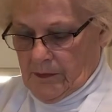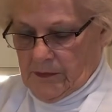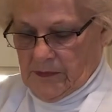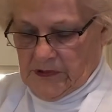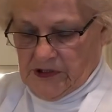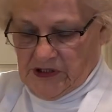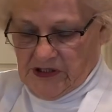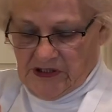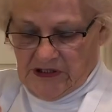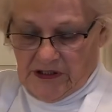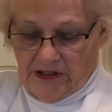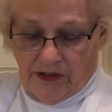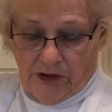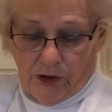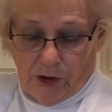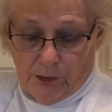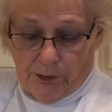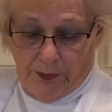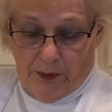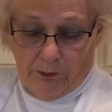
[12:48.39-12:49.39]
Just a
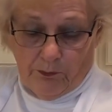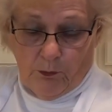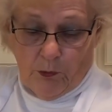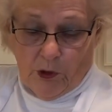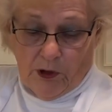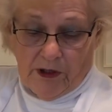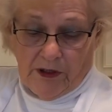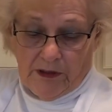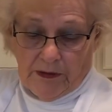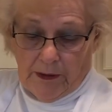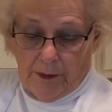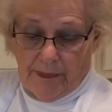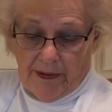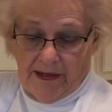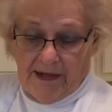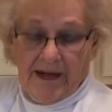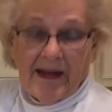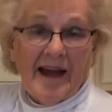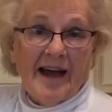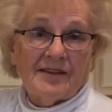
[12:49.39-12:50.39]
little bit more, about
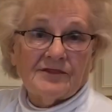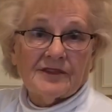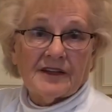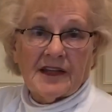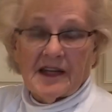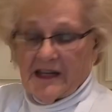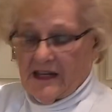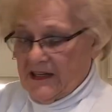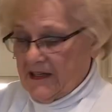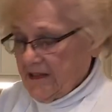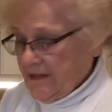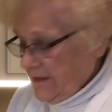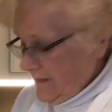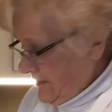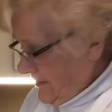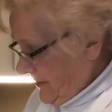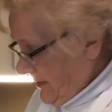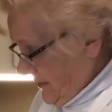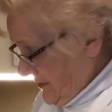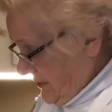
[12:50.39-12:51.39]
a half a can
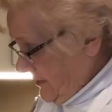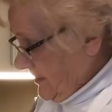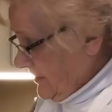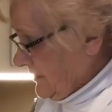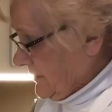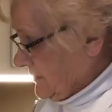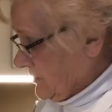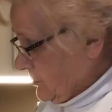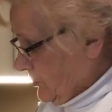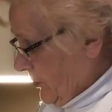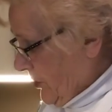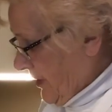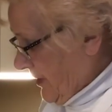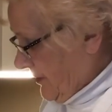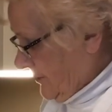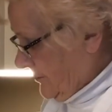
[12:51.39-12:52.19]
into this pot.